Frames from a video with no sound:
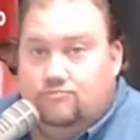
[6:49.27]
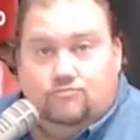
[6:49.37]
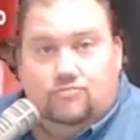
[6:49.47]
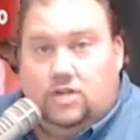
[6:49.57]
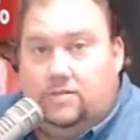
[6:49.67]

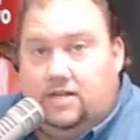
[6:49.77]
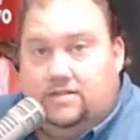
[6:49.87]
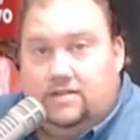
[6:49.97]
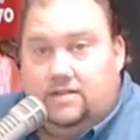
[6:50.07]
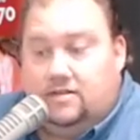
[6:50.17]

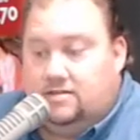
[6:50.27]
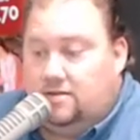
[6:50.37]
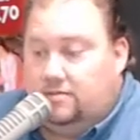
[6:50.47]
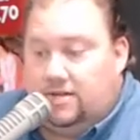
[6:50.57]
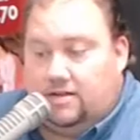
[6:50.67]
to
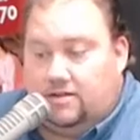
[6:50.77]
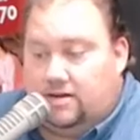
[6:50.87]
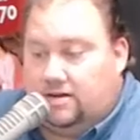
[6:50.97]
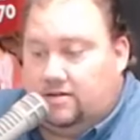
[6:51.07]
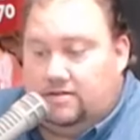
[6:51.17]
be
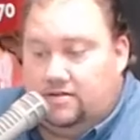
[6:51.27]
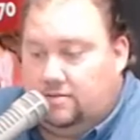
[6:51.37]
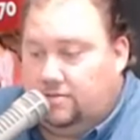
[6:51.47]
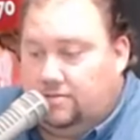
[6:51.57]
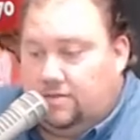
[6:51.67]
clear, to
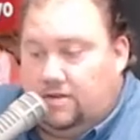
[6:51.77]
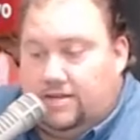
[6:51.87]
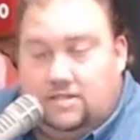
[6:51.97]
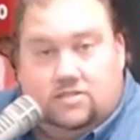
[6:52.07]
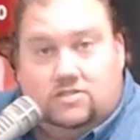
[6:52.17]
be blunt,
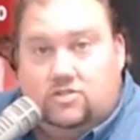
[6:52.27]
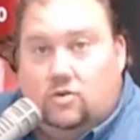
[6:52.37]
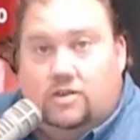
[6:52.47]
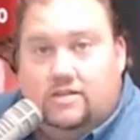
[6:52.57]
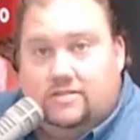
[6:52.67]
they just
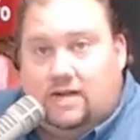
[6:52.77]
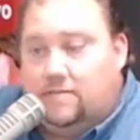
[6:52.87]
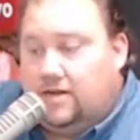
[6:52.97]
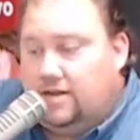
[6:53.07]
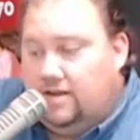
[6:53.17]
shorten the
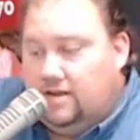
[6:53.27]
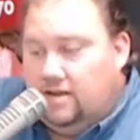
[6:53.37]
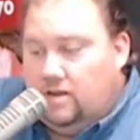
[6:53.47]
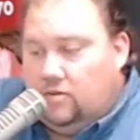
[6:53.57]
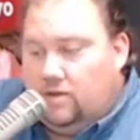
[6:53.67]
stomach.
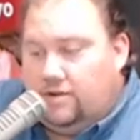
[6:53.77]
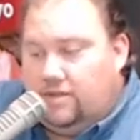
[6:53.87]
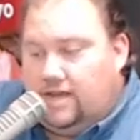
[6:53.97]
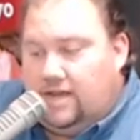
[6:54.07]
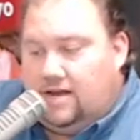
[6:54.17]
Whether
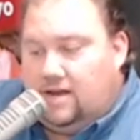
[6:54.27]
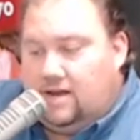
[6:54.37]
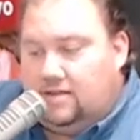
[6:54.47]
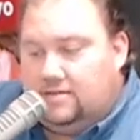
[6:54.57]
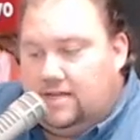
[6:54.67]
they
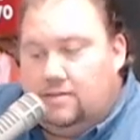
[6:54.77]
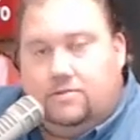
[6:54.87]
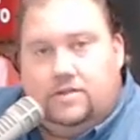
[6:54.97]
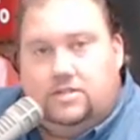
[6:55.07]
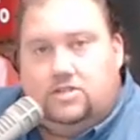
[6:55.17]

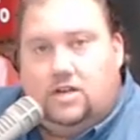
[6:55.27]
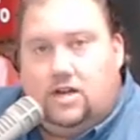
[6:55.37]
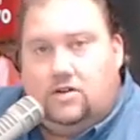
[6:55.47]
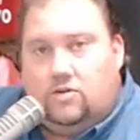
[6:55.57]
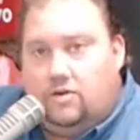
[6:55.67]
staple it
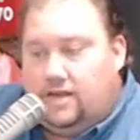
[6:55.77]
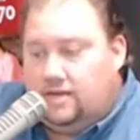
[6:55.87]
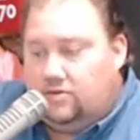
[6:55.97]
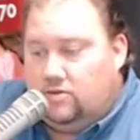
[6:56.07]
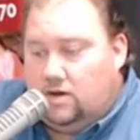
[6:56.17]
shut or they
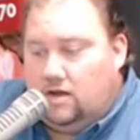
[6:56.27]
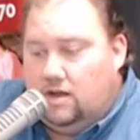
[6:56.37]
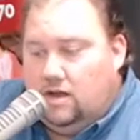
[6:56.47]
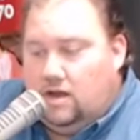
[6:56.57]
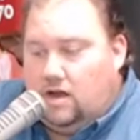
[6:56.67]
do a
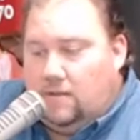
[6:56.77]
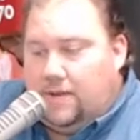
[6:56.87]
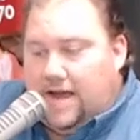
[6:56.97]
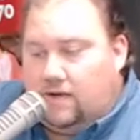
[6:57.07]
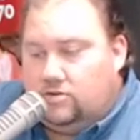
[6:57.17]

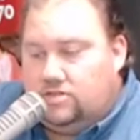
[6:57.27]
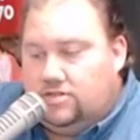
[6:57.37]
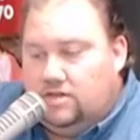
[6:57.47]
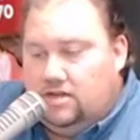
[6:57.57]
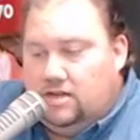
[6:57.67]

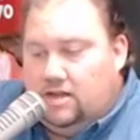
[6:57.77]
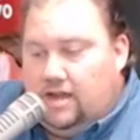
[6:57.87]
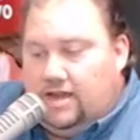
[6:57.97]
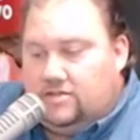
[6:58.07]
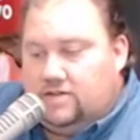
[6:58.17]
pouch,
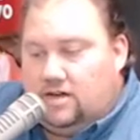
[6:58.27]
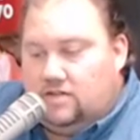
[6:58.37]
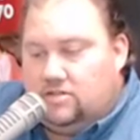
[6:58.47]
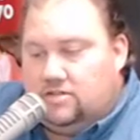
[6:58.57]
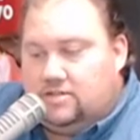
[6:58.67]
is
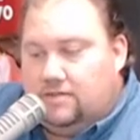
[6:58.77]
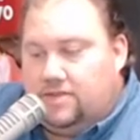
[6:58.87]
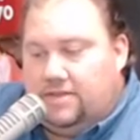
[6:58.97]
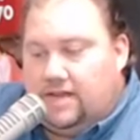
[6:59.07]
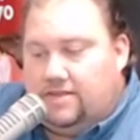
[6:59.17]
just
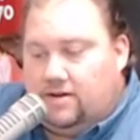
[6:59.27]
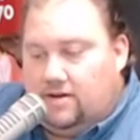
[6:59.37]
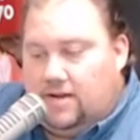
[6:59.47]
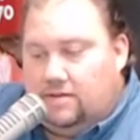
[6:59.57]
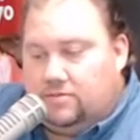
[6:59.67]
something that
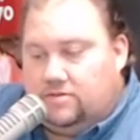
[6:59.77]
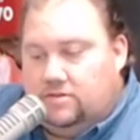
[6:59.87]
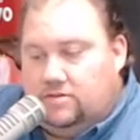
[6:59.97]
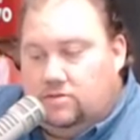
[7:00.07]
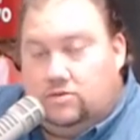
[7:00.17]
they're able to
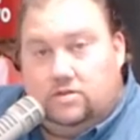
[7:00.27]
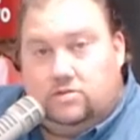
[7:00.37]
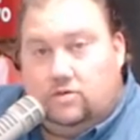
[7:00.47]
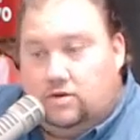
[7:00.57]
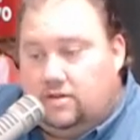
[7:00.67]
do to
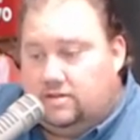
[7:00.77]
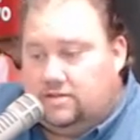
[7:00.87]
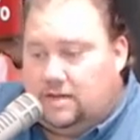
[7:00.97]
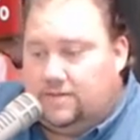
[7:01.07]
shorten the stomach